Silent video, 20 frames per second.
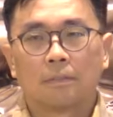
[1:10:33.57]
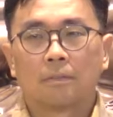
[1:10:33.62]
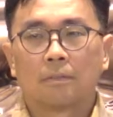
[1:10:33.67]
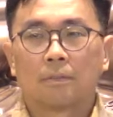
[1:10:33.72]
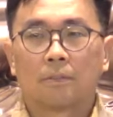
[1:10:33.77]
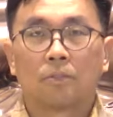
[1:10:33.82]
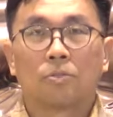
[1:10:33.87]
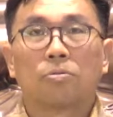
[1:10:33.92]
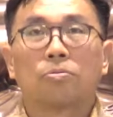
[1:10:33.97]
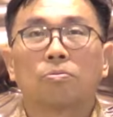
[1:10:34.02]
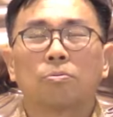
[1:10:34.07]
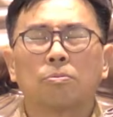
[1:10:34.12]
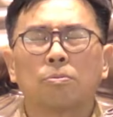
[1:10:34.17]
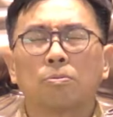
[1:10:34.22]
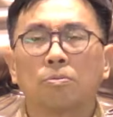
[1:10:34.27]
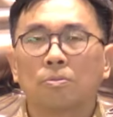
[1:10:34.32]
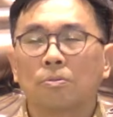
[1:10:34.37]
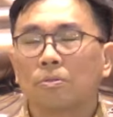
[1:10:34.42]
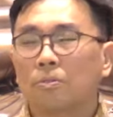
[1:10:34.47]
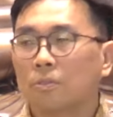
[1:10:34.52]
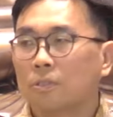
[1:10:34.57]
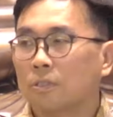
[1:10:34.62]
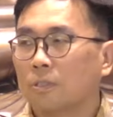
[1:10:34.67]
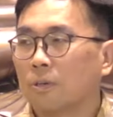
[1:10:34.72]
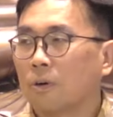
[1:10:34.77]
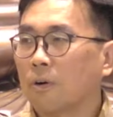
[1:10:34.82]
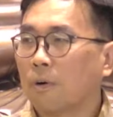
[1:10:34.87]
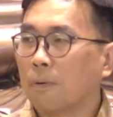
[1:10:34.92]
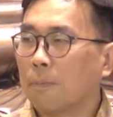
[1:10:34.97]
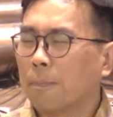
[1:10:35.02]
to
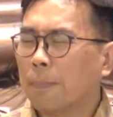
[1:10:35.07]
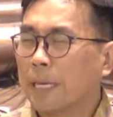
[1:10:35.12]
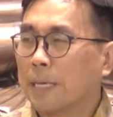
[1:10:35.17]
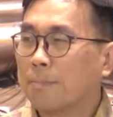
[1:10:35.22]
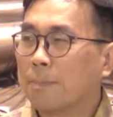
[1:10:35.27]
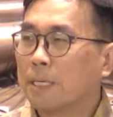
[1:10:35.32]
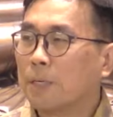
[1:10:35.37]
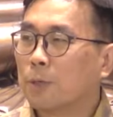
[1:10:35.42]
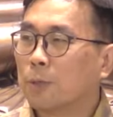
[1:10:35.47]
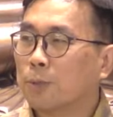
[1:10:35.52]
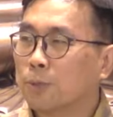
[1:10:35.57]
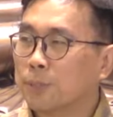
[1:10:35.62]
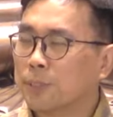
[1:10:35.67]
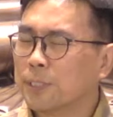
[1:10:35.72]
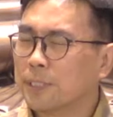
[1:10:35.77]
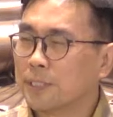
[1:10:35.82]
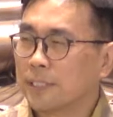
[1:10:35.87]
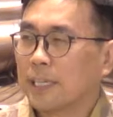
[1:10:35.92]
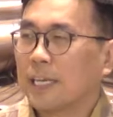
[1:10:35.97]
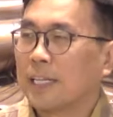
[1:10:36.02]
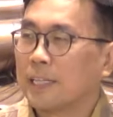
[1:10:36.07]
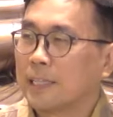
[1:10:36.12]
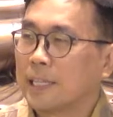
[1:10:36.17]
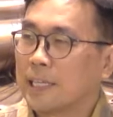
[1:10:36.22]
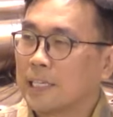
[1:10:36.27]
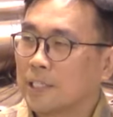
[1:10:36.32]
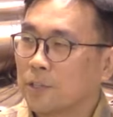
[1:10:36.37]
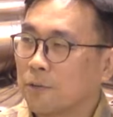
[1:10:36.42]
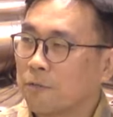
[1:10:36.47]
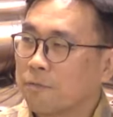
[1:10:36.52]
your babyhood, and
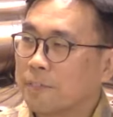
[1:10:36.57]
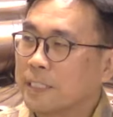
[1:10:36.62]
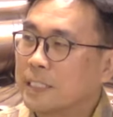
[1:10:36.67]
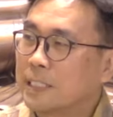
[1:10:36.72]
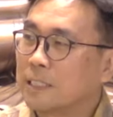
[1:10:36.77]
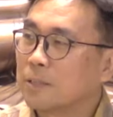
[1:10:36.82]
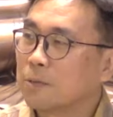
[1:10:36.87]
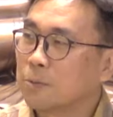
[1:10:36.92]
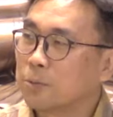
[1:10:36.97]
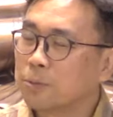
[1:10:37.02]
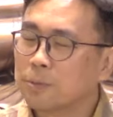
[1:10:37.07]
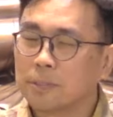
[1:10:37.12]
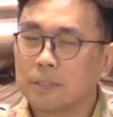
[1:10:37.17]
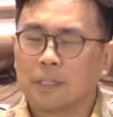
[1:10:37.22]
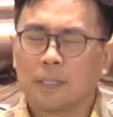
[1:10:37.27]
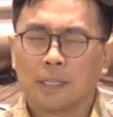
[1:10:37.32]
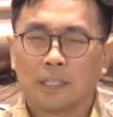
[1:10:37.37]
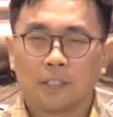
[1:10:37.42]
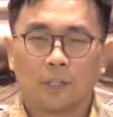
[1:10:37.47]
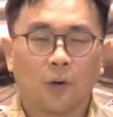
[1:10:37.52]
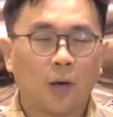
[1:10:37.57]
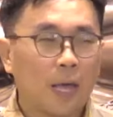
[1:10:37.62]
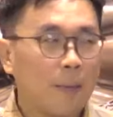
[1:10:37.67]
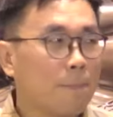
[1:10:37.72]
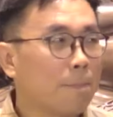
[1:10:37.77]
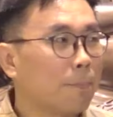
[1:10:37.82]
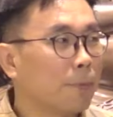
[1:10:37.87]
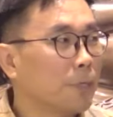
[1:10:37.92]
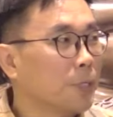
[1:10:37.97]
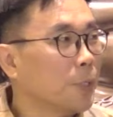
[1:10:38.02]
then your fetalhood, your
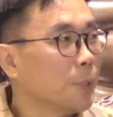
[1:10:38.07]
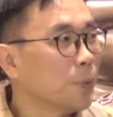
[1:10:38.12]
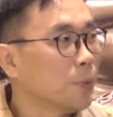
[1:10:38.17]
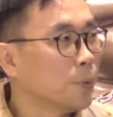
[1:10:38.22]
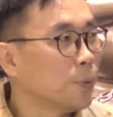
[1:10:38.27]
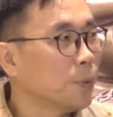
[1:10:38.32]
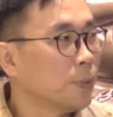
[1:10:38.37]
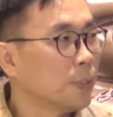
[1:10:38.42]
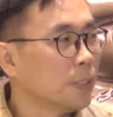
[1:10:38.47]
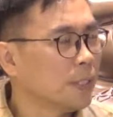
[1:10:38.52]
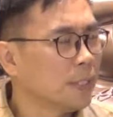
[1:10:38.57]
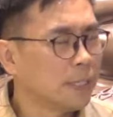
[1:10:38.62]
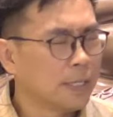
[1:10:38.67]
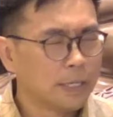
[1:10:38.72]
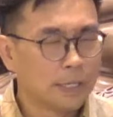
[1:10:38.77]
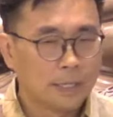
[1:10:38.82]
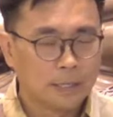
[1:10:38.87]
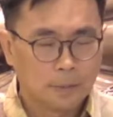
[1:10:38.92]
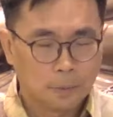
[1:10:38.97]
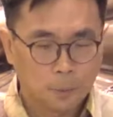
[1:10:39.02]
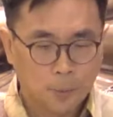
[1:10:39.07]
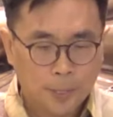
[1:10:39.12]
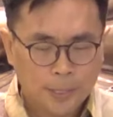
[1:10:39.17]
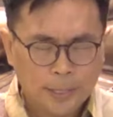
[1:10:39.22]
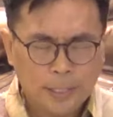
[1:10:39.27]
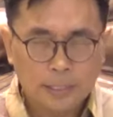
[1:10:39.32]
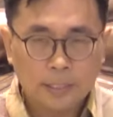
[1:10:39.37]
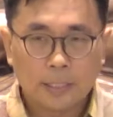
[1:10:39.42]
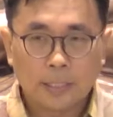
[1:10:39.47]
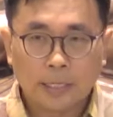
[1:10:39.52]
embryohood. Where
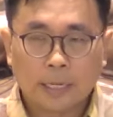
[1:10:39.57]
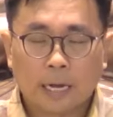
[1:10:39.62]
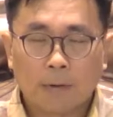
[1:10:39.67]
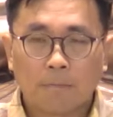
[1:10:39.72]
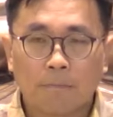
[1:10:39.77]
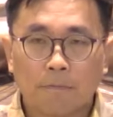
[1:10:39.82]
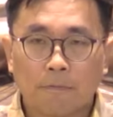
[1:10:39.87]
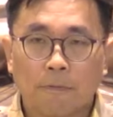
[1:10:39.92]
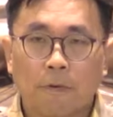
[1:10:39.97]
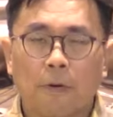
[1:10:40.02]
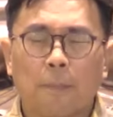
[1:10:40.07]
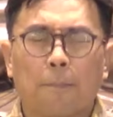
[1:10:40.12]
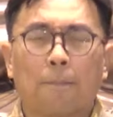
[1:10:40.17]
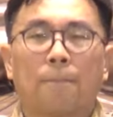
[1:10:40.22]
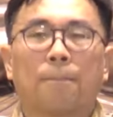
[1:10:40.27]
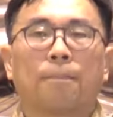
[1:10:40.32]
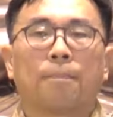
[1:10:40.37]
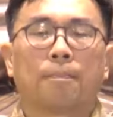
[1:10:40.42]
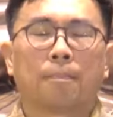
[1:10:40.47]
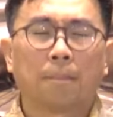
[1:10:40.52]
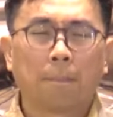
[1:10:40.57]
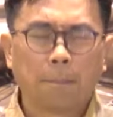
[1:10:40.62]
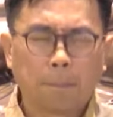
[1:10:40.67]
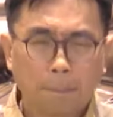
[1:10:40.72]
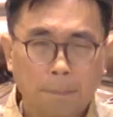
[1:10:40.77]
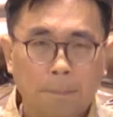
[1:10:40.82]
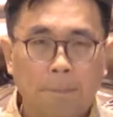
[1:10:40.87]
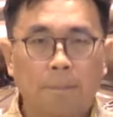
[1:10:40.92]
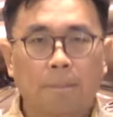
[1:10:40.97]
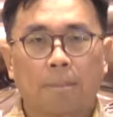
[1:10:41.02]
did it come from?
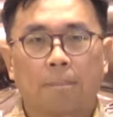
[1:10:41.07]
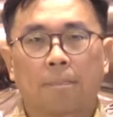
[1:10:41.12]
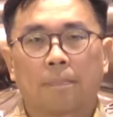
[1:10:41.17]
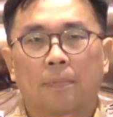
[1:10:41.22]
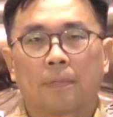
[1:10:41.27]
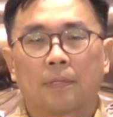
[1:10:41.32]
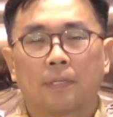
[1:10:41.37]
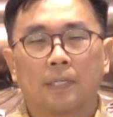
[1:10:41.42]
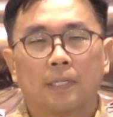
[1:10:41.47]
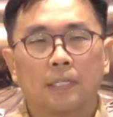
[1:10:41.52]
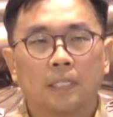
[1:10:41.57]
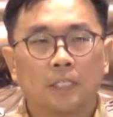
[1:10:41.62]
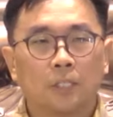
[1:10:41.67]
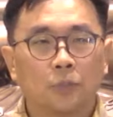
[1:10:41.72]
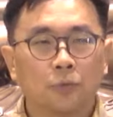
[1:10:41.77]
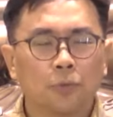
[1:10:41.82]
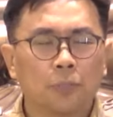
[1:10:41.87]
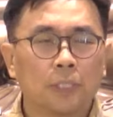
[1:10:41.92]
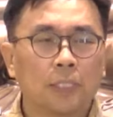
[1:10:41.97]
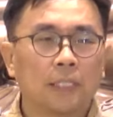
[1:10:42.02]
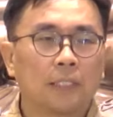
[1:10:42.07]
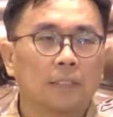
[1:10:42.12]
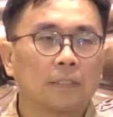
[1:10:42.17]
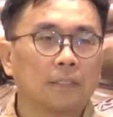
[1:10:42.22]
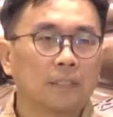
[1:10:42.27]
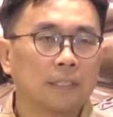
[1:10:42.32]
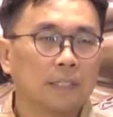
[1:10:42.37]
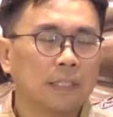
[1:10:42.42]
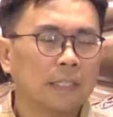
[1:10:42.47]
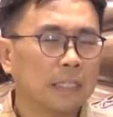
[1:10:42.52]
Is rooted
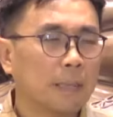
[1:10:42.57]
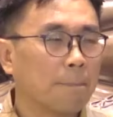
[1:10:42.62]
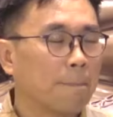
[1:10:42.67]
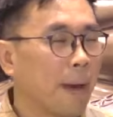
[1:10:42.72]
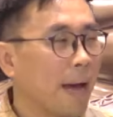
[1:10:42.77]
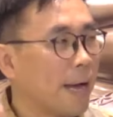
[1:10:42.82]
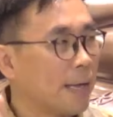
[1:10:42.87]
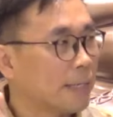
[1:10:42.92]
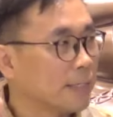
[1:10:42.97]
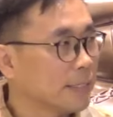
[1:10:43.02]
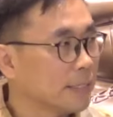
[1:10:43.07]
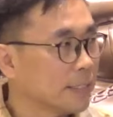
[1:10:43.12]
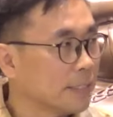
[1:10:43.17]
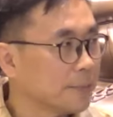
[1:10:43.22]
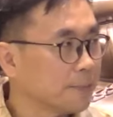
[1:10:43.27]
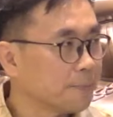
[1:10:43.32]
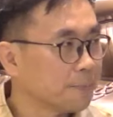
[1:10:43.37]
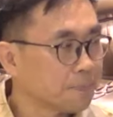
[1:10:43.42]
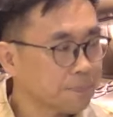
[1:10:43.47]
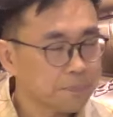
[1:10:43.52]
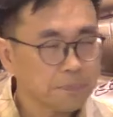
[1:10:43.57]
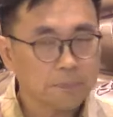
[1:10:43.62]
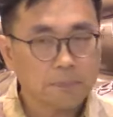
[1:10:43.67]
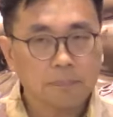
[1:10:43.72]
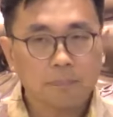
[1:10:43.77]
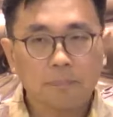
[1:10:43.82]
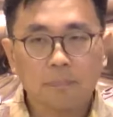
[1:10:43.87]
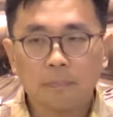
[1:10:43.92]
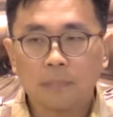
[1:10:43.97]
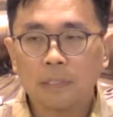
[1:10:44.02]
in the past,
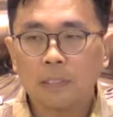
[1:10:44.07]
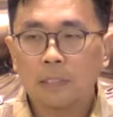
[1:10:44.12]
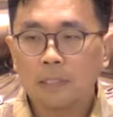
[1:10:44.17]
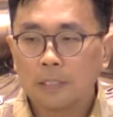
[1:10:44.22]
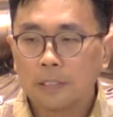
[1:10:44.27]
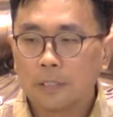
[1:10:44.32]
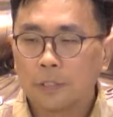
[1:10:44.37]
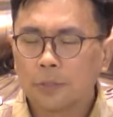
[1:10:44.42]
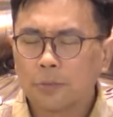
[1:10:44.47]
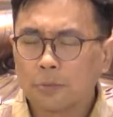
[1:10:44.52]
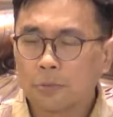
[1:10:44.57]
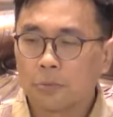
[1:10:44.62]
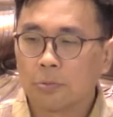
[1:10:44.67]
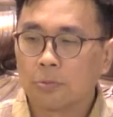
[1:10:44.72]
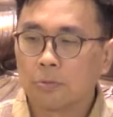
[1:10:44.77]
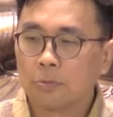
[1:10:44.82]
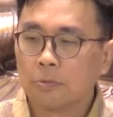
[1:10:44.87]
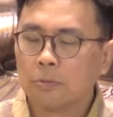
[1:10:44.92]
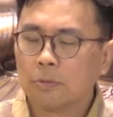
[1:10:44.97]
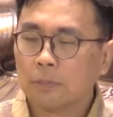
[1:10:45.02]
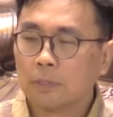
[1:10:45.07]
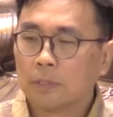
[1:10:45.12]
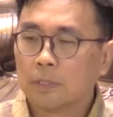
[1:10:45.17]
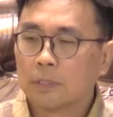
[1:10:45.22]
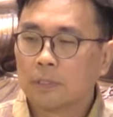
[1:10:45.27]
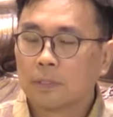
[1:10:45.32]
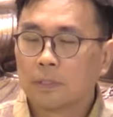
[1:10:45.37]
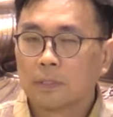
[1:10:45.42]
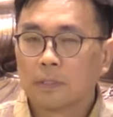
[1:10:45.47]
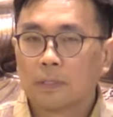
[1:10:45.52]
due to
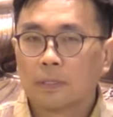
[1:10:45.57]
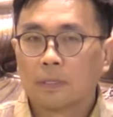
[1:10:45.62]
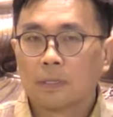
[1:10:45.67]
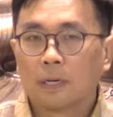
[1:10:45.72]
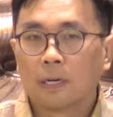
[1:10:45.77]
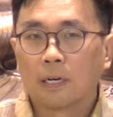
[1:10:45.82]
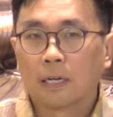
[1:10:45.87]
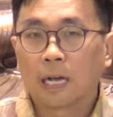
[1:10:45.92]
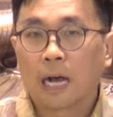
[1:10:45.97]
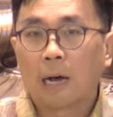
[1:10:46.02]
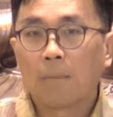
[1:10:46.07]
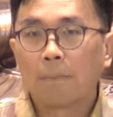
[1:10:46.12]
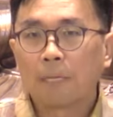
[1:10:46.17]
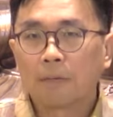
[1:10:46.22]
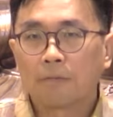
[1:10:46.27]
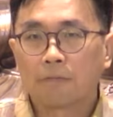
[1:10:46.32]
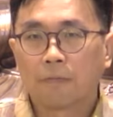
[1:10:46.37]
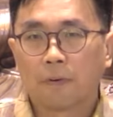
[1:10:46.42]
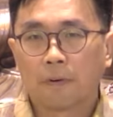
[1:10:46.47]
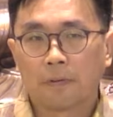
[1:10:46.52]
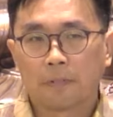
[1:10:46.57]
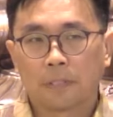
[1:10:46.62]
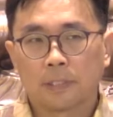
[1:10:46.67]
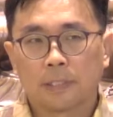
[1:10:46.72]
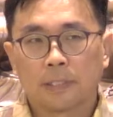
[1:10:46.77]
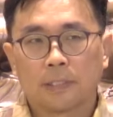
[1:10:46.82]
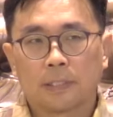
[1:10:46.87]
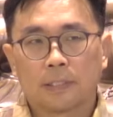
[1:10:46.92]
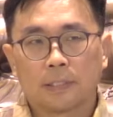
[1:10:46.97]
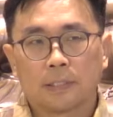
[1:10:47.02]
a karmic
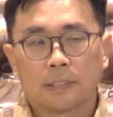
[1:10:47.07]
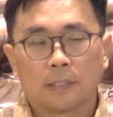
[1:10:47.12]
force